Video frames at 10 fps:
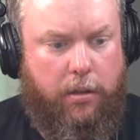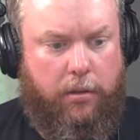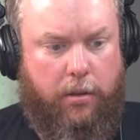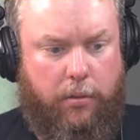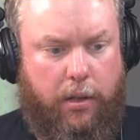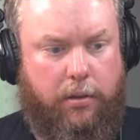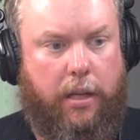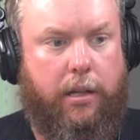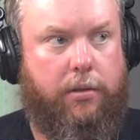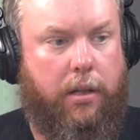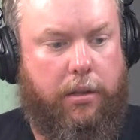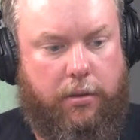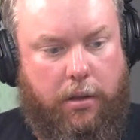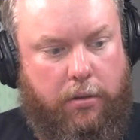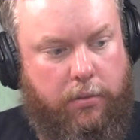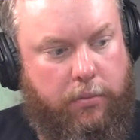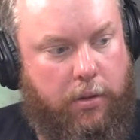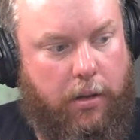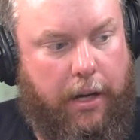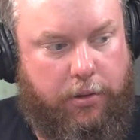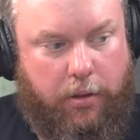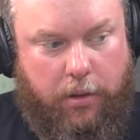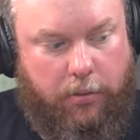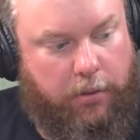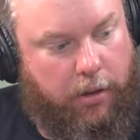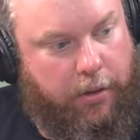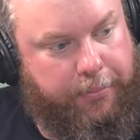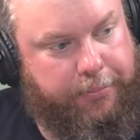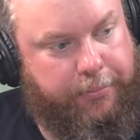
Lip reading: So here's the extra old. Sorry.